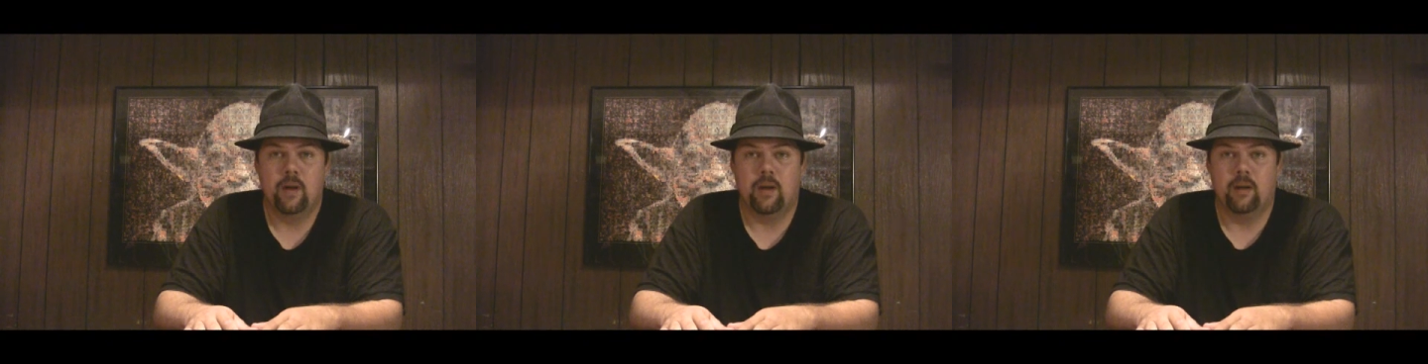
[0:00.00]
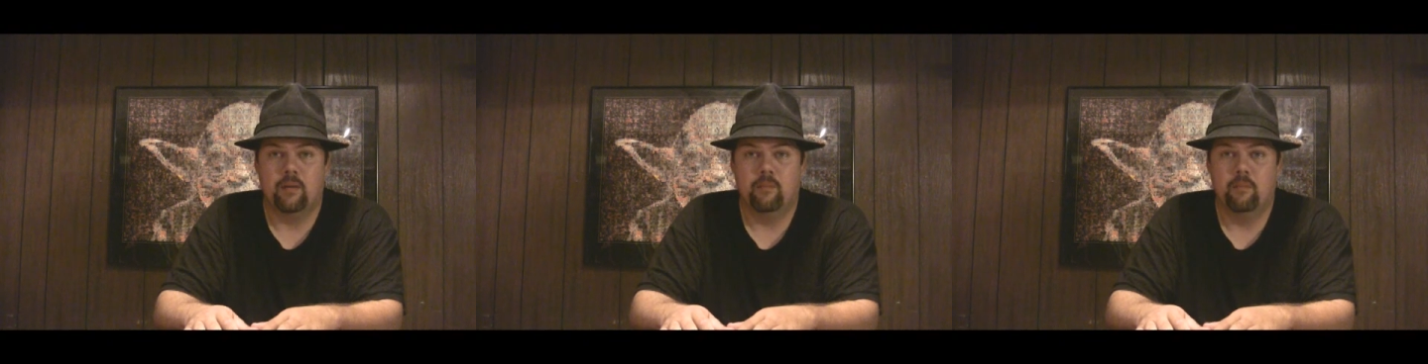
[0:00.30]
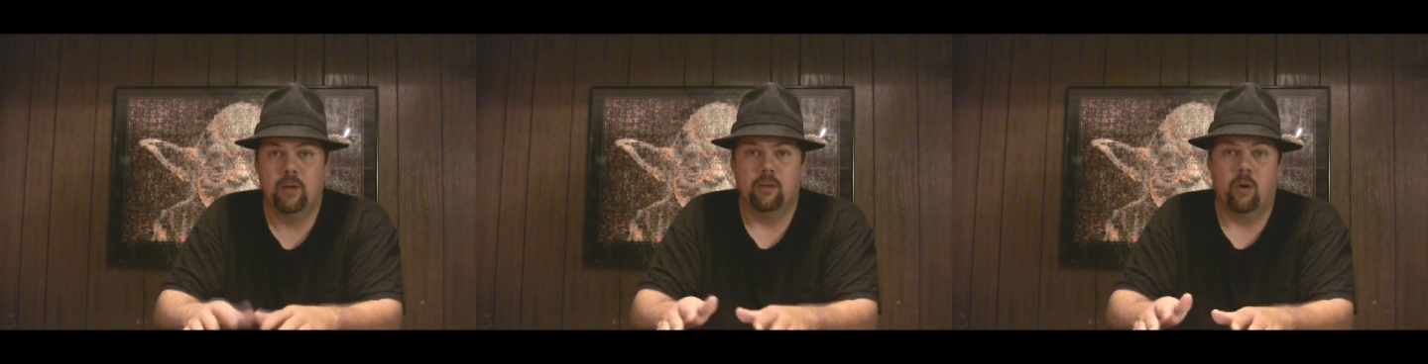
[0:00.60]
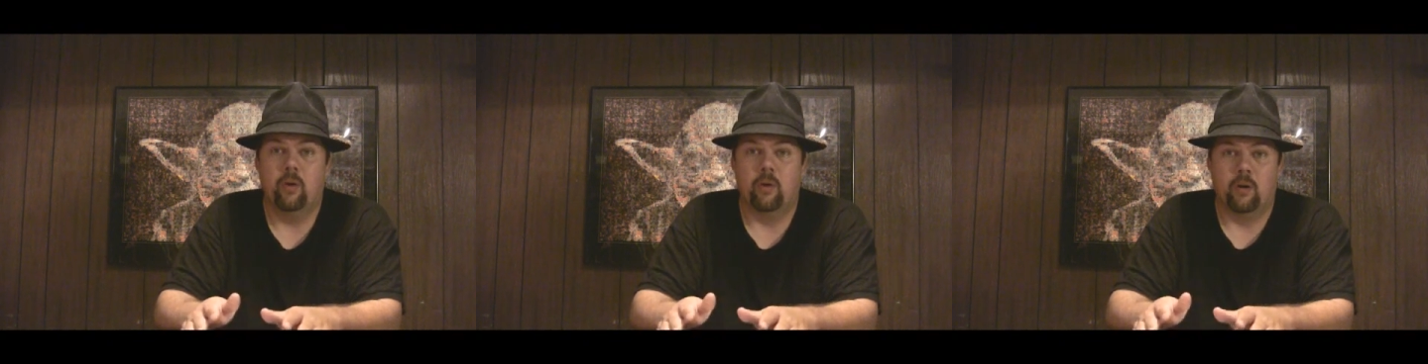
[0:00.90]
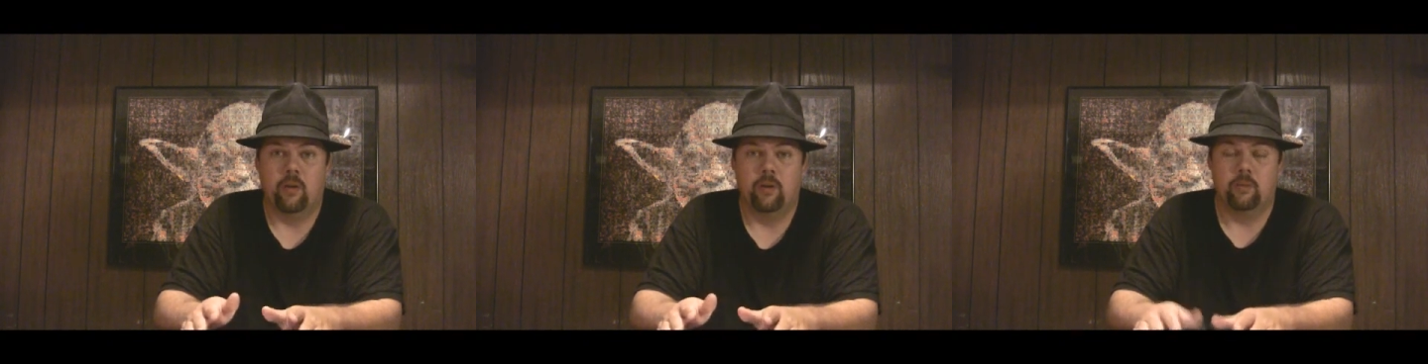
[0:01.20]
uh, be a loner
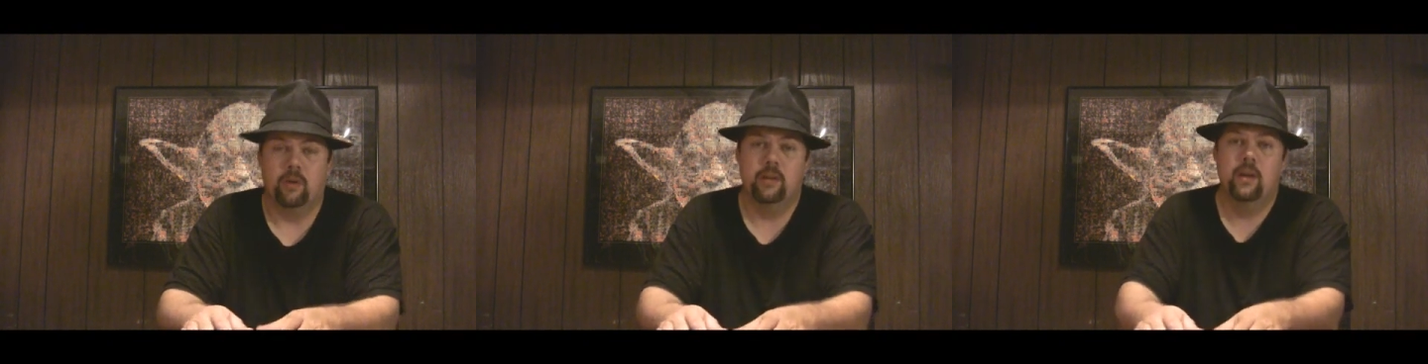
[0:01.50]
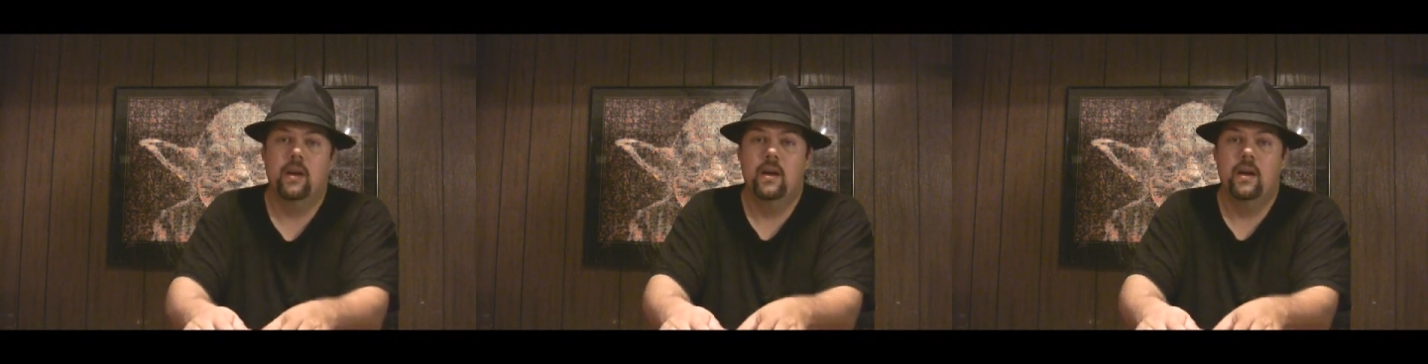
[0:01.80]
on this one.